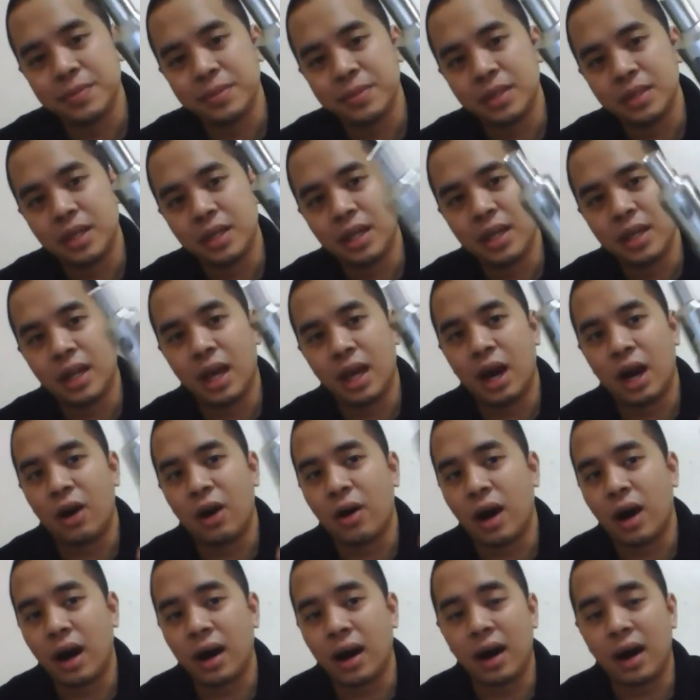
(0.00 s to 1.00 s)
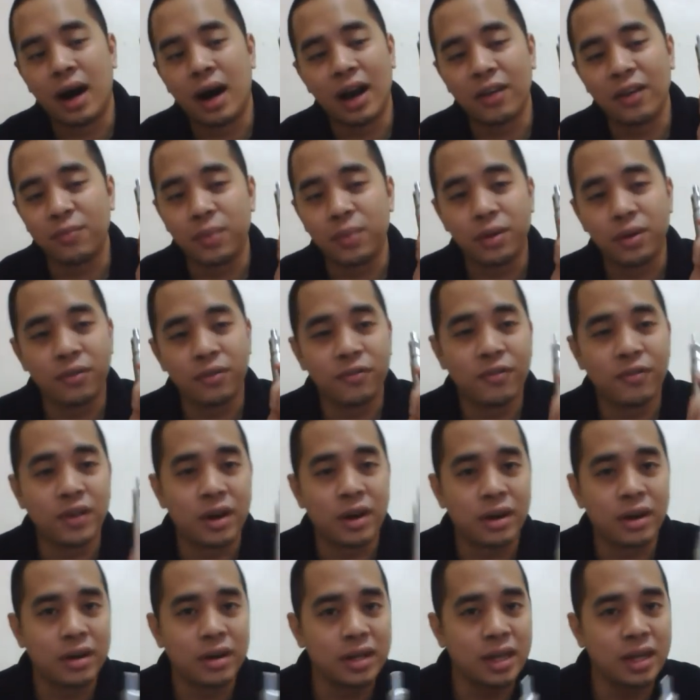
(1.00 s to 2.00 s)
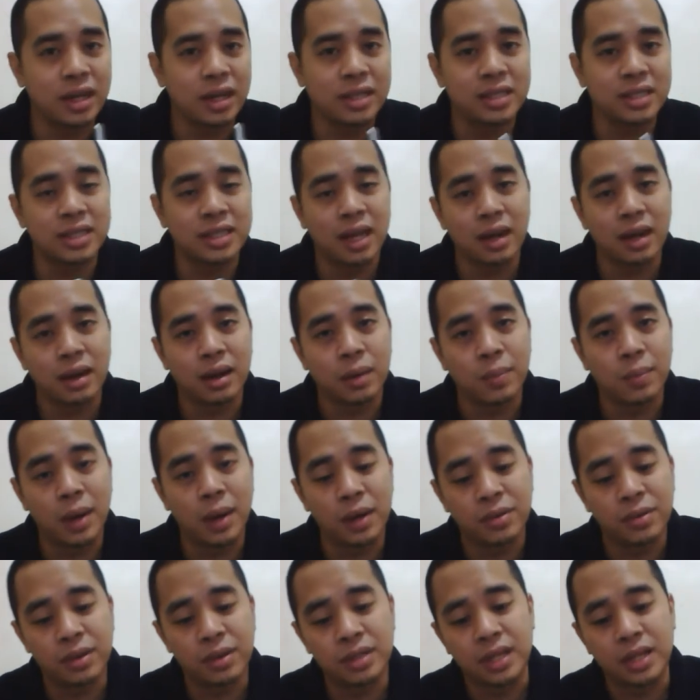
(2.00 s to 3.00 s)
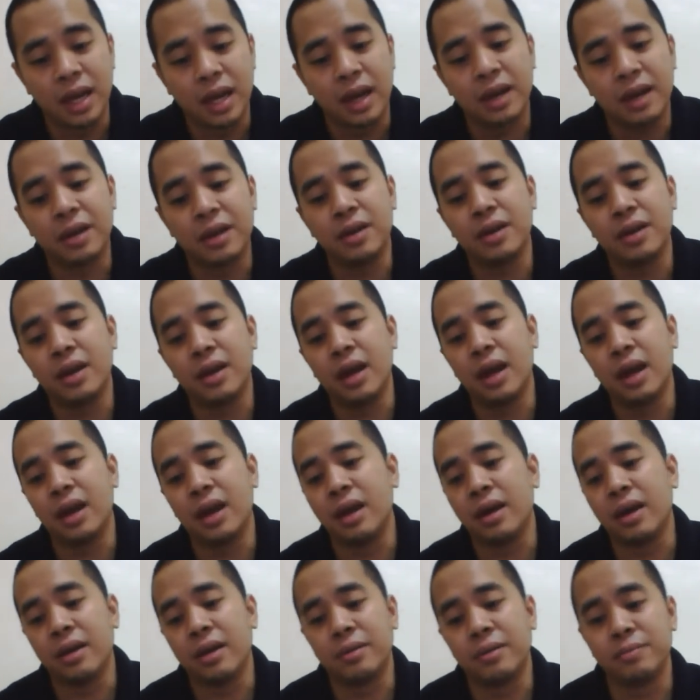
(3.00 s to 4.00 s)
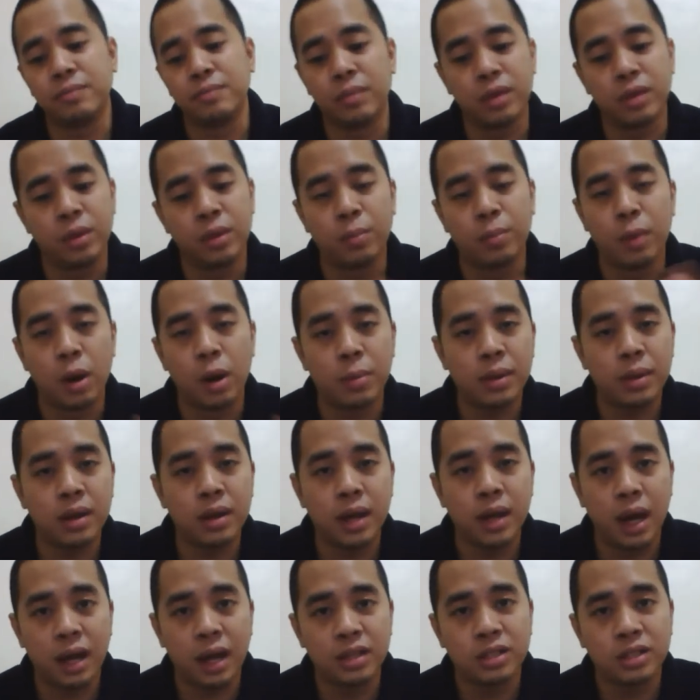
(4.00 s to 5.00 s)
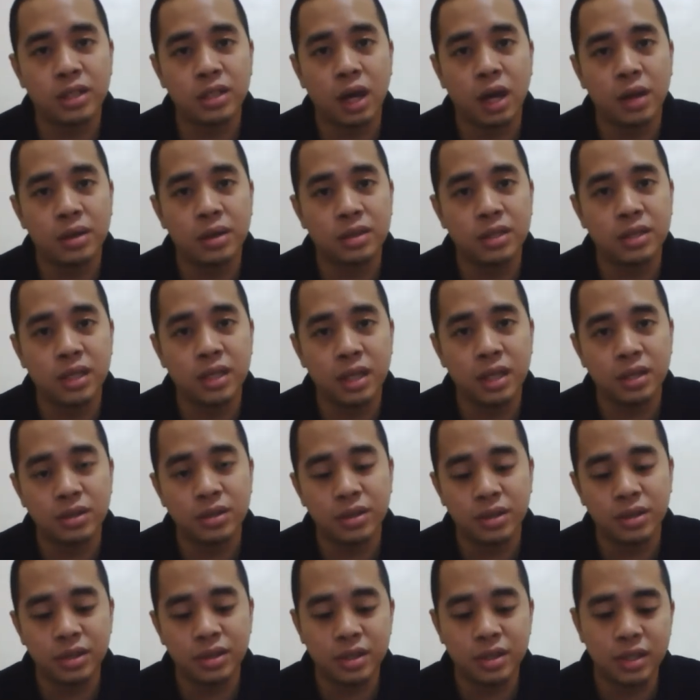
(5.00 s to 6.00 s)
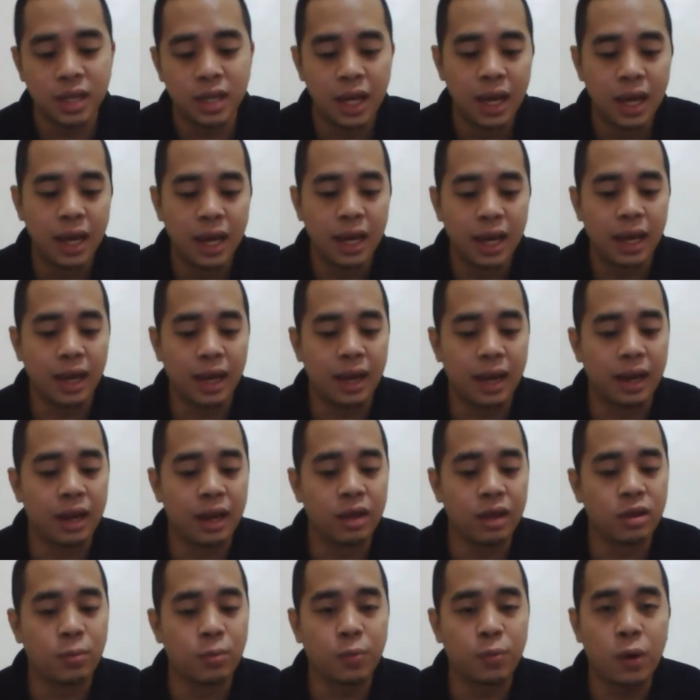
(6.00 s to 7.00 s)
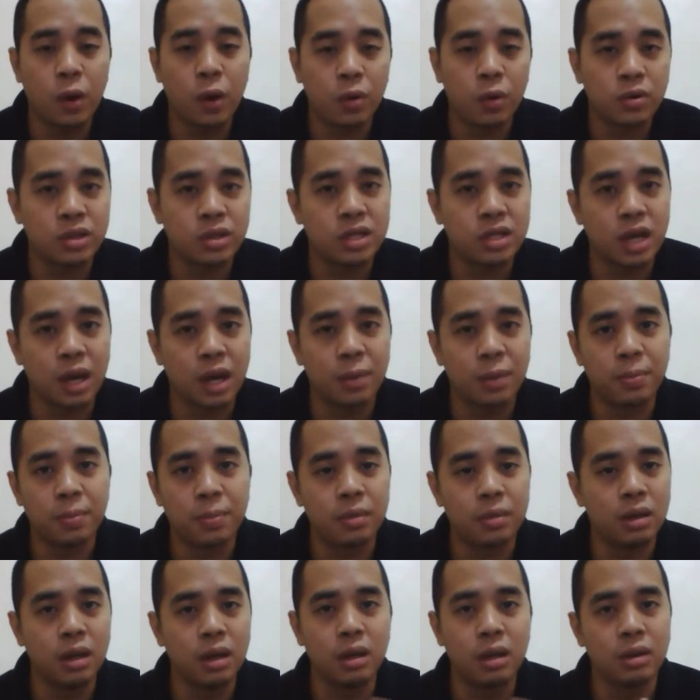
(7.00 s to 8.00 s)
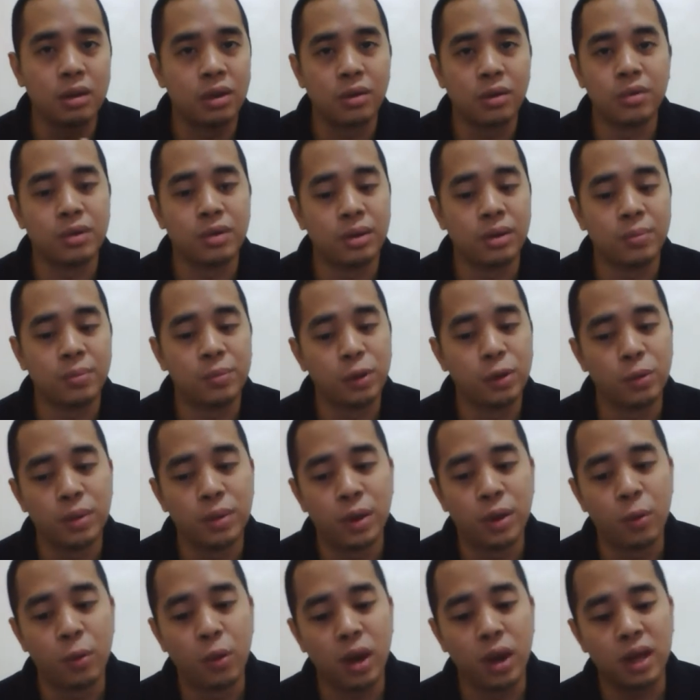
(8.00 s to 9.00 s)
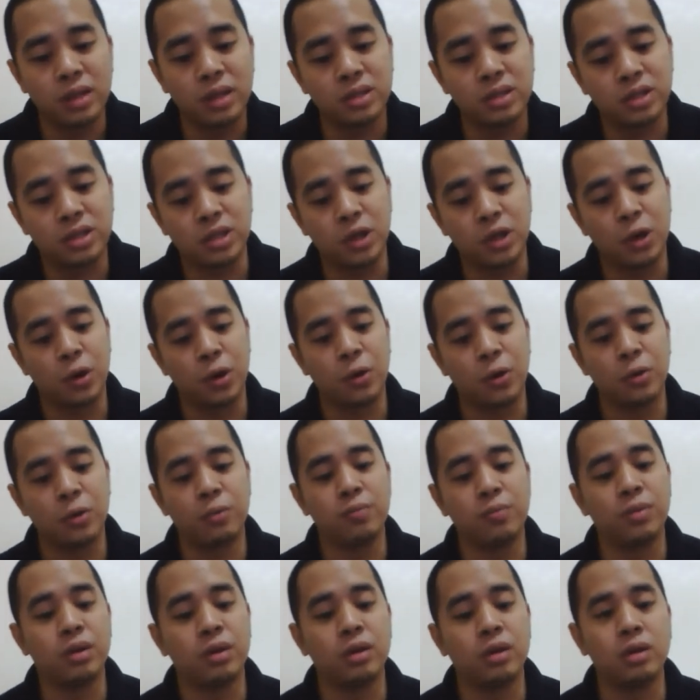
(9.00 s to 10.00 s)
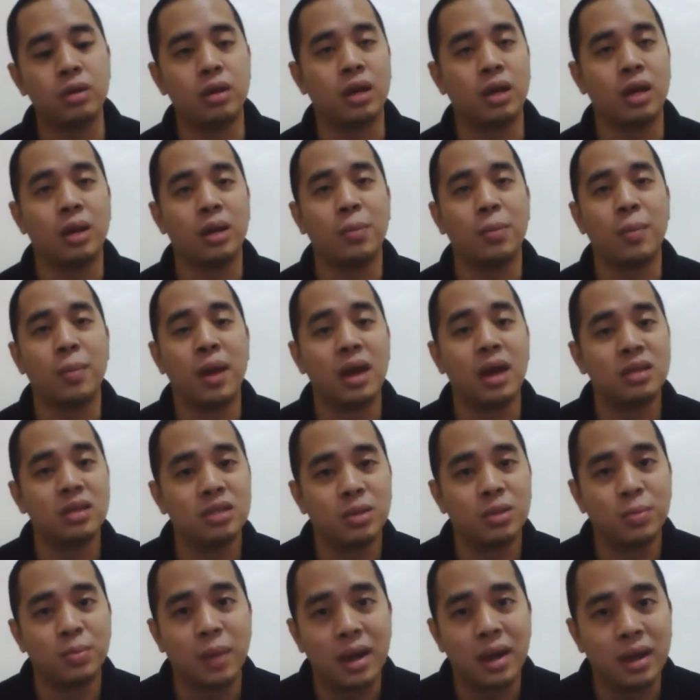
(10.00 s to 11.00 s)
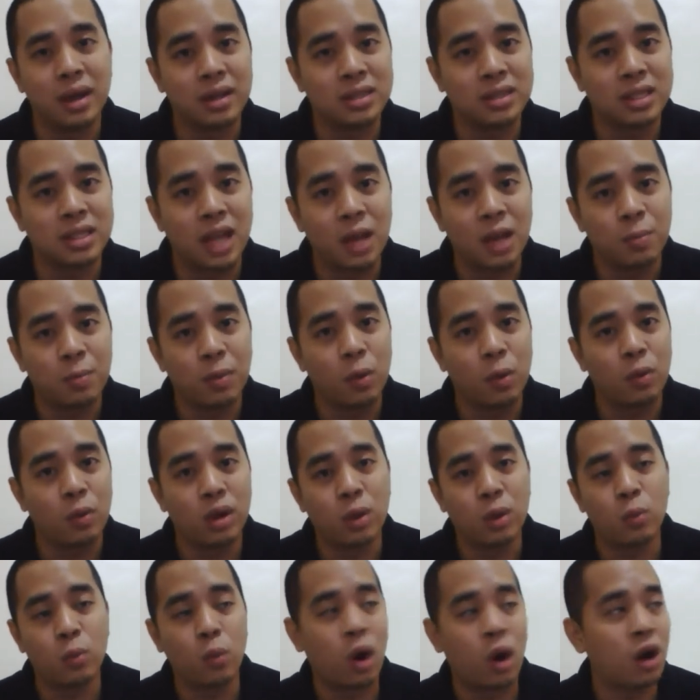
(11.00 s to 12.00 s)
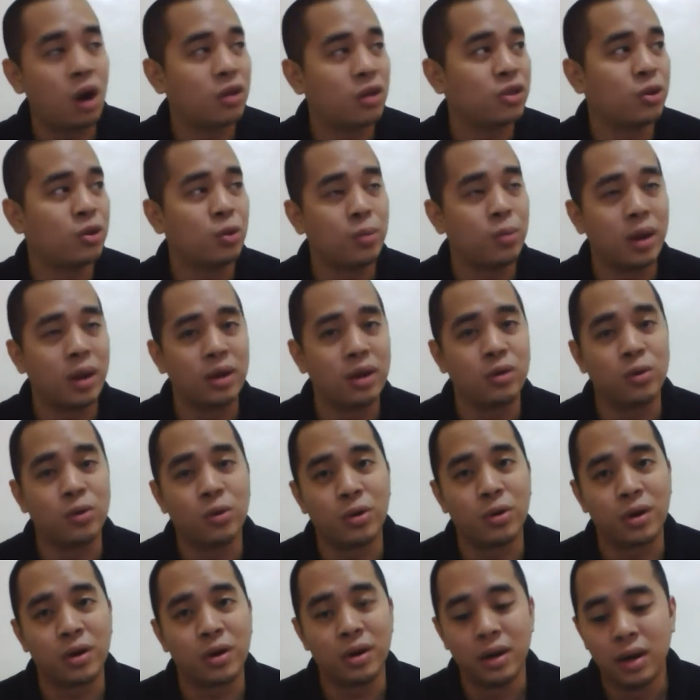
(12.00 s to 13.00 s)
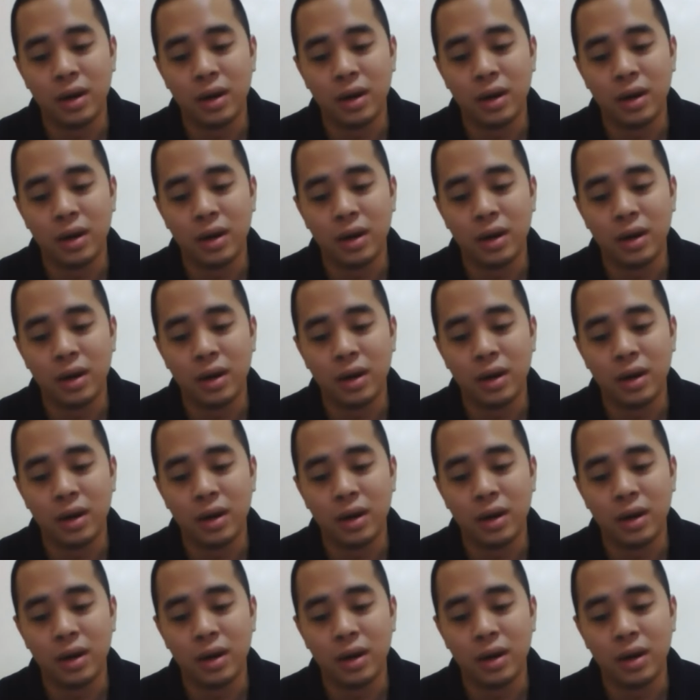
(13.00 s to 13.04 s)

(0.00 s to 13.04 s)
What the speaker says: Now, I've been very excited about this Addy, and the moment I saw the teasers and the prototype, it literally blew me away. So you can imagine my excitement when it walked through my door.